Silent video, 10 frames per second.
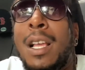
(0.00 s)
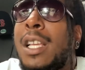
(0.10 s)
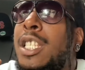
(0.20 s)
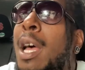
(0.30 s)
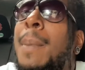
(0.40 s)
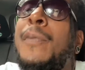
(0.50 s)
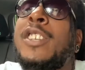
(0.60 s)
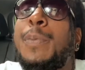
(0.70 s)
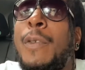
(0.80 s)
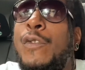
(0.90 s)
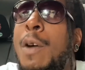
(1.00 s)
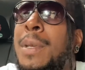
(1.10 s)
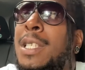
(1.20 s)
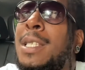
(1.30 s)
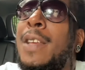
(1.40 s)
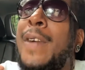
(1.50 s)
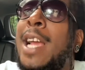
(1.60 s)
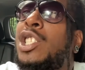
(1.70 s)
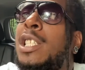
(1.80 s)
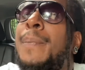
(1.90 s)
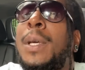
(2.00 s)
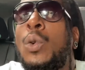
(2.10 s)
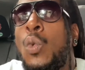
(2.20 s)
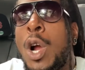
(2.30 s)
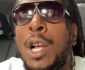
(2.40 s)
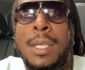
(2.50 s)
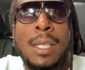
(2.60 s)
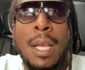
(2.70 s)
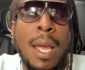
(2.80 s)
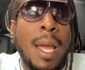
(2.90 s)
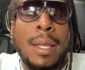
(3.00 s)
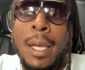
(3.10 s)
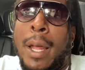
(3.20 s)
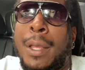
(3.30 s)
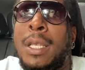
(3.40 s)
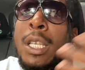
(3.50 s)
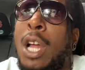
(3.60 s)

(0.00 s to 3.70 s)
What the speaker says: some of his performances have actually been worse than others.